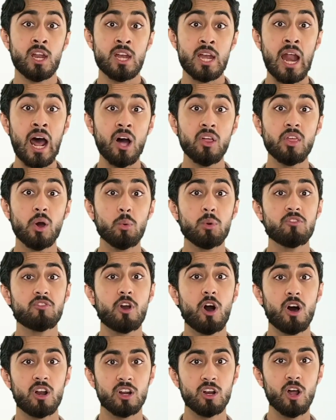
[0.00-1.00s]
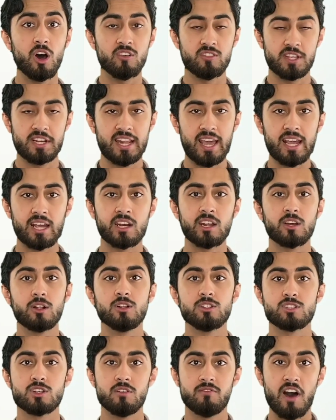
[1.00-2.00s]
now that we've gotten a lot of the technical
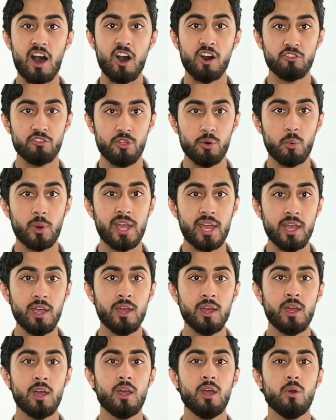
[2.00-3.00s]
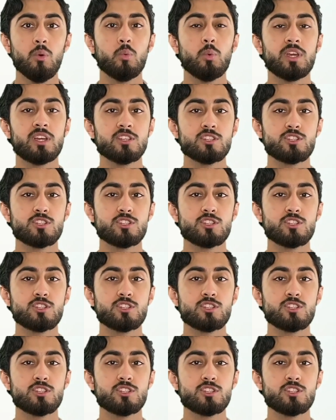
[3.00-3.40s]
stuff out of the way, we can